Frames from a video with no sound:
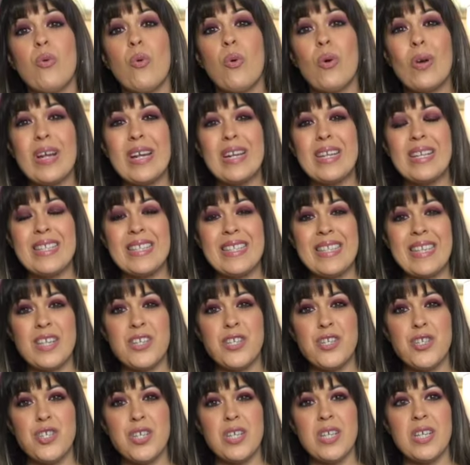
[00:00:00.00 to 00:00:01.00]

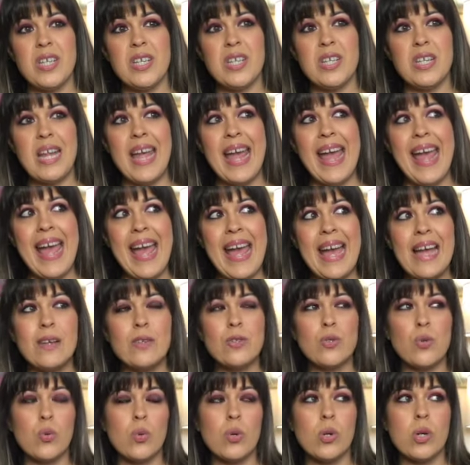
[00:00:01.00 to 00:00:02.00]
organization
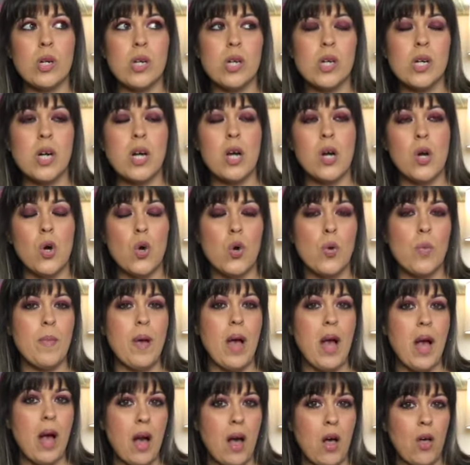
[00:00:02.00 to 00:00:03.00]
and or home
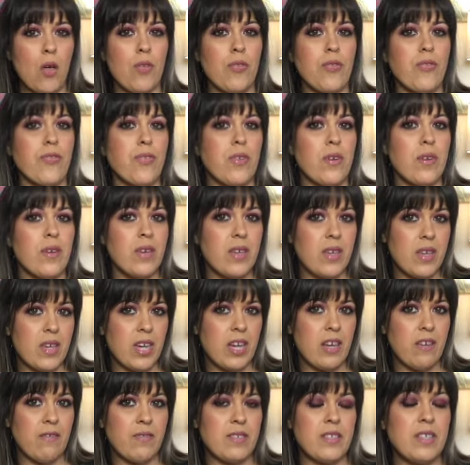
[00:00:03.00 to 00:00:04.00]
health
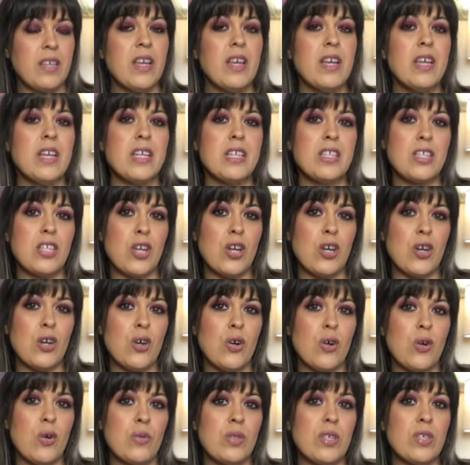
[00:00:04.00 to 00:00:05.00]
gifts.
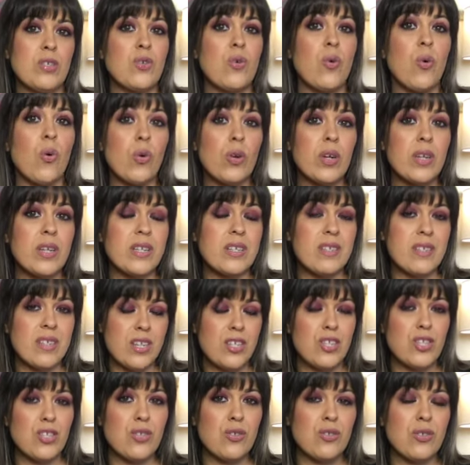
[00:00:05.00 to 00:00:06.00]
So these are
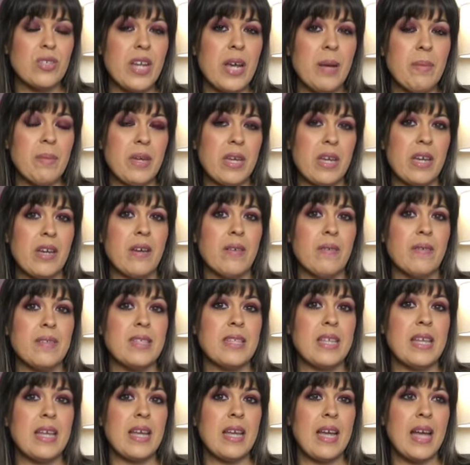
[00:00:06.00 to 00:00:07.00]
organizational type gifts
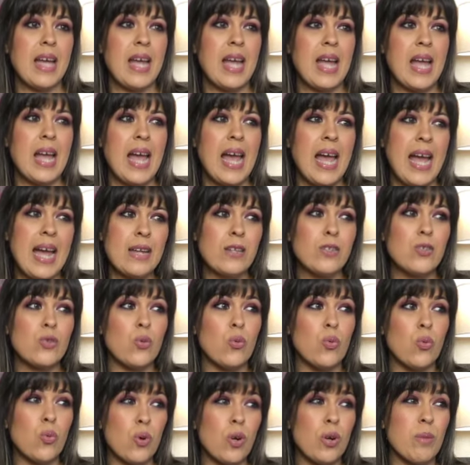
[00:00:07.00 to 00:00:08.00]
and
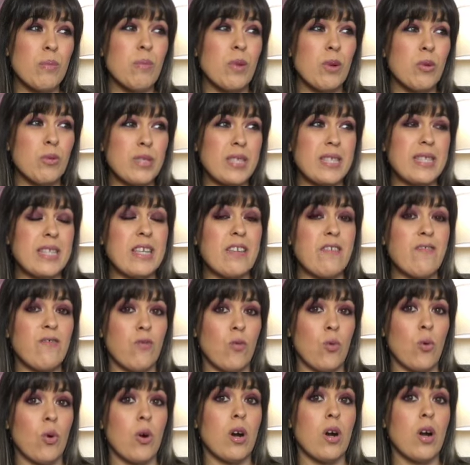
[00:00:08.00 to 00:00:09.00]
or mostly
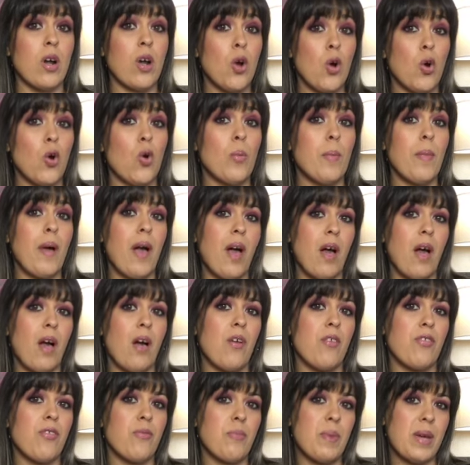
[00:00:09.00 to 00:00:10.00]
for home
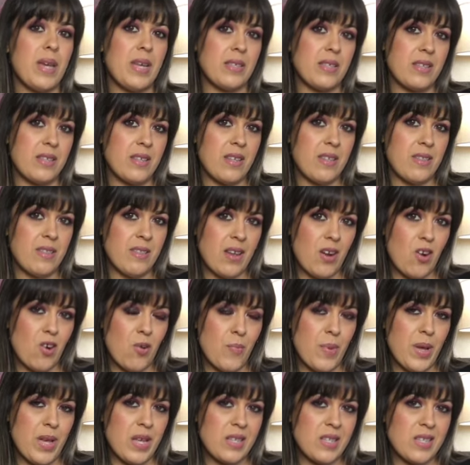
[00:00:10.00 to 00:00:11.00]
health based
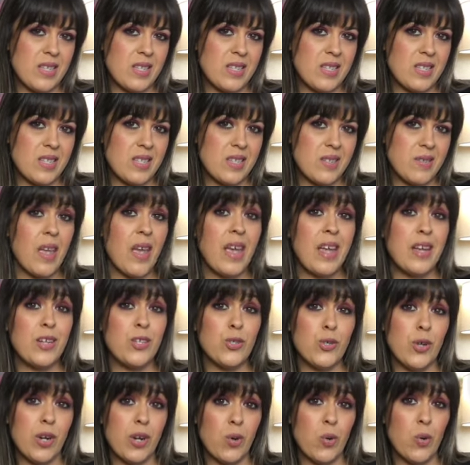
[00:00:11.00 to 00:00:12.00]
therapists. A
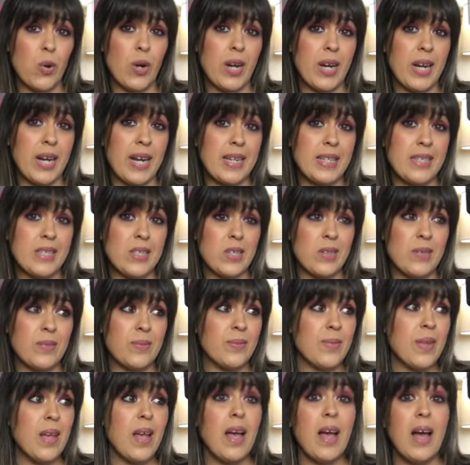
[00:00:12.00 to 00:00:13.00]
trunk organizer.
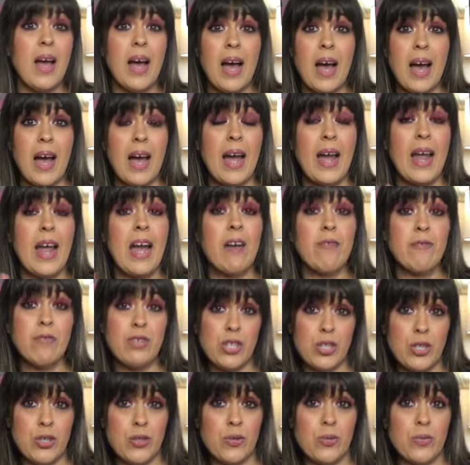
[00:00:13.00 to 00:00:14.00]
I have
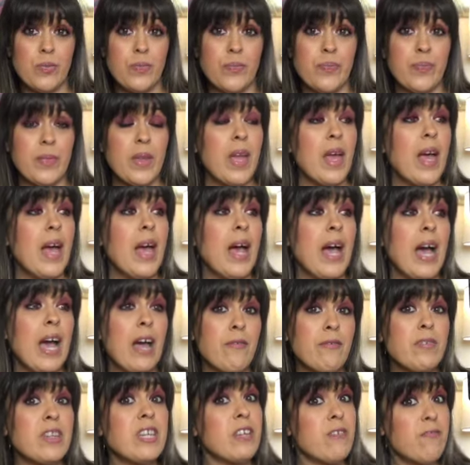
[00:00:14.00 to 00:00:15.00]
two.
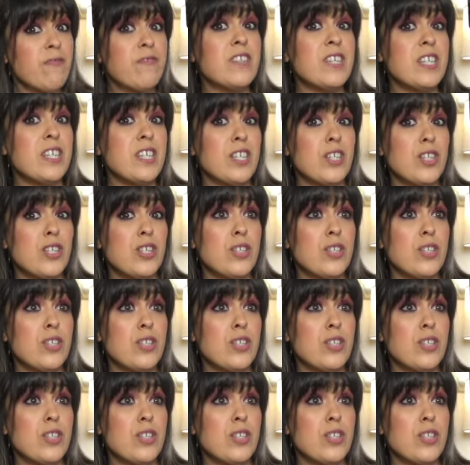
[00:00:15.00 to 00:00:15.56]
I've gifted